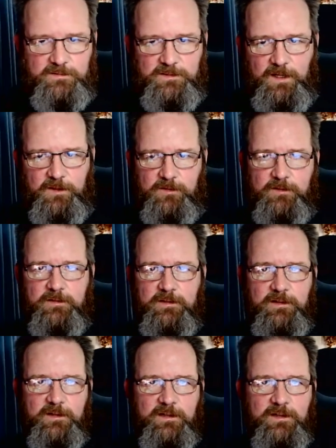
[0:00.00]
other
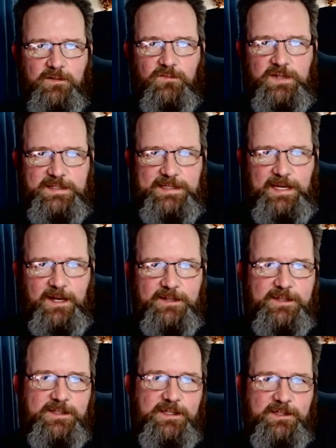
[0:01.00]
VTX
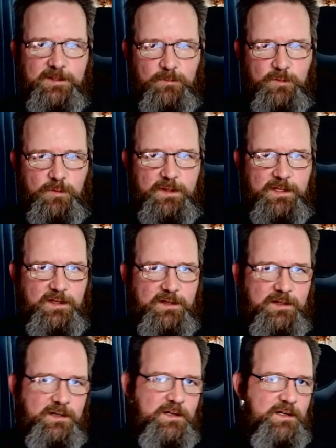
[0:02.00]
systems with it.
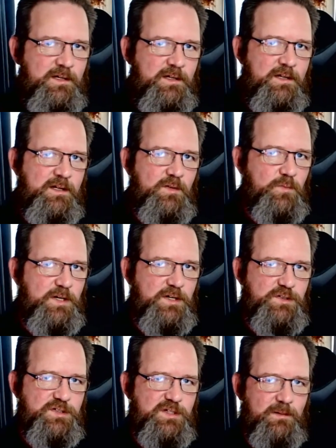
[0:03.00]

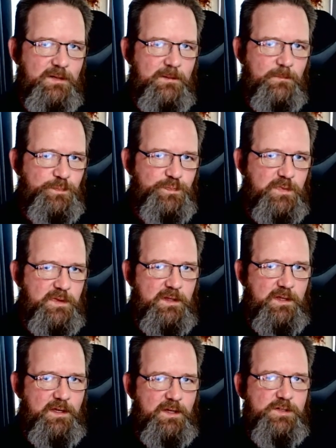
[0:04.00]
Which, I mean,
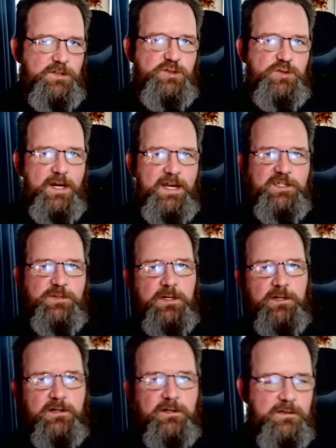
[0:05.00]
it's a
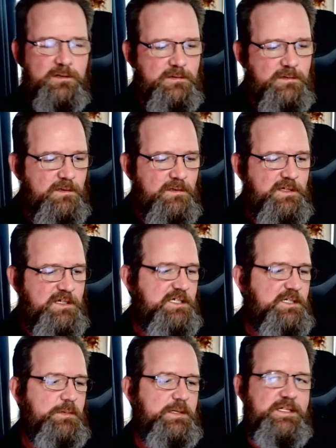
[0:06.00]
transmitter. This
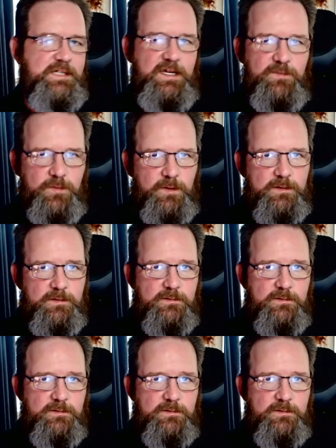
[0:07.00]
is a receiver.